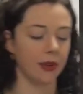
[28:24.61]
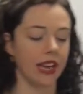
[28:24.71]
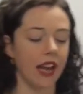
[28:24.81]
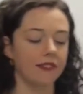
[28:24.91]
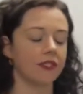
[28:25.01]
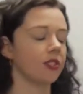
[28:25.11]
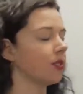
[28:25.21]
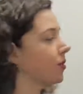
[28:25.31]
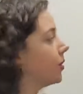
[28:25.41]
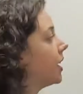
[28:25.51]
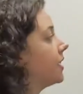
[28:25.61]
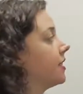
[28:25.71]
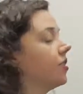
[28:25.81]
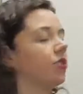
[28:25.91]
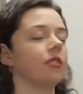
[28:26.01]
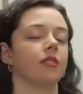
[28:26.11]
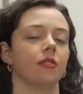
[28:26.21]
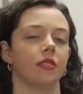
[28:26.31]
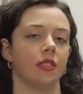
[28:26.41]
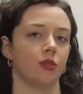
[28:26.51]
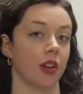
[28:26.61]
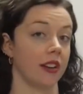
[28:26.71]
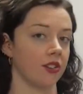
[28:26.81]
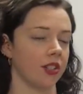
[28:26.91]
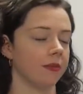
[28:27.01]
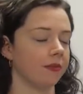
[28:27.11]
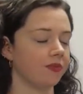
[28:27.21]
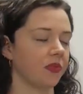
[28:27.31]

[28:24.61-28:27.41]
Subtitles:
we have to teach the students the strategy.